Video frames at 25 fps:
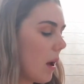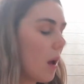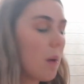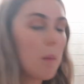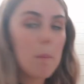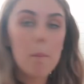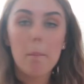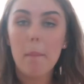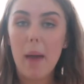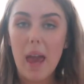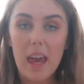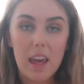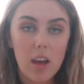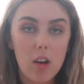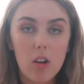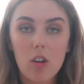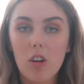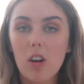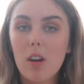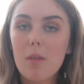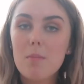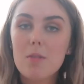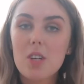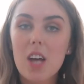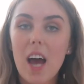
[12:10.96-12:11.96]
Make a
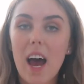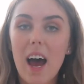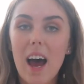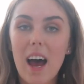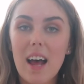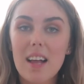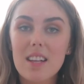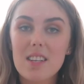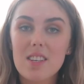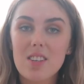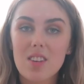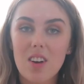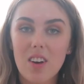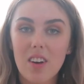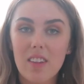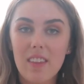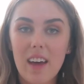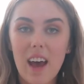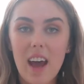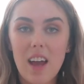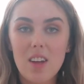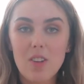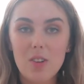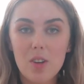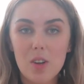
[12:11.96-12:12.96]
group chat so
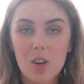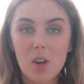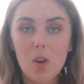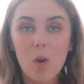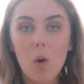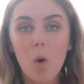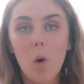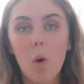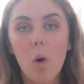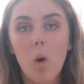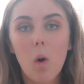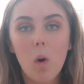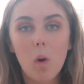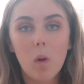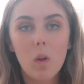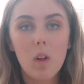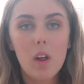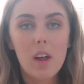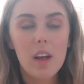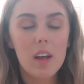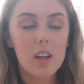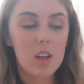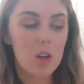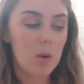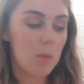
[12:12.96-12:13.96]
that you can all
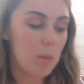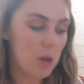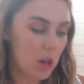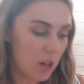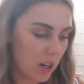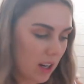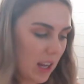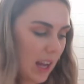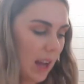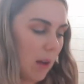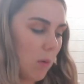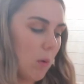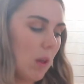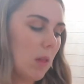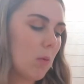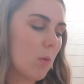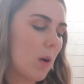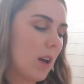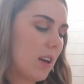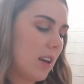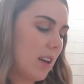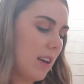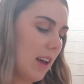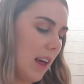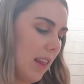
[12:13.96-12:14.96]
communicate with
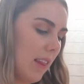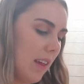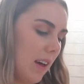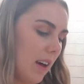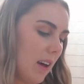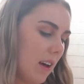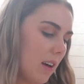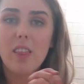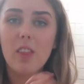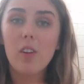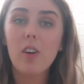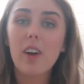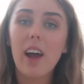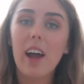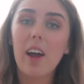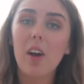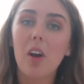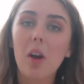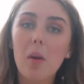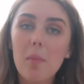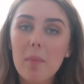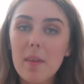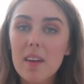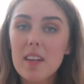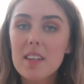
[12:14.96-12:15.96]
one another. Look, I
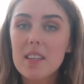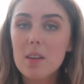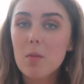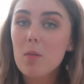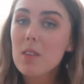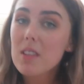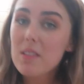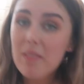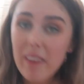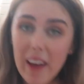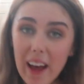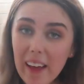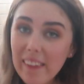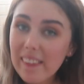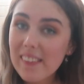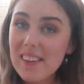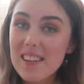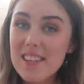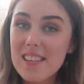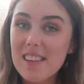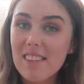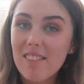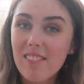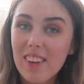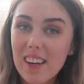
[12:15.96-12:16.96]
hope that someone's found
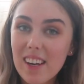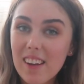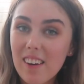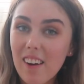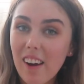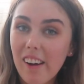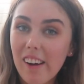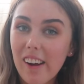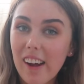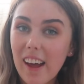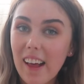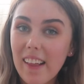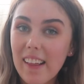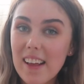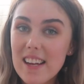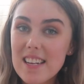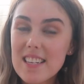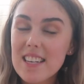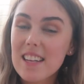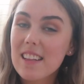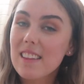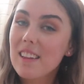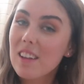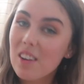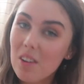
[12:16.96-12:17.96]
this video at
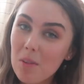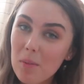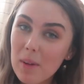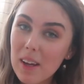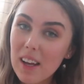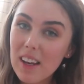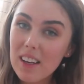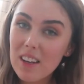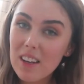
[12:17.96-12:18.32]
least a little bit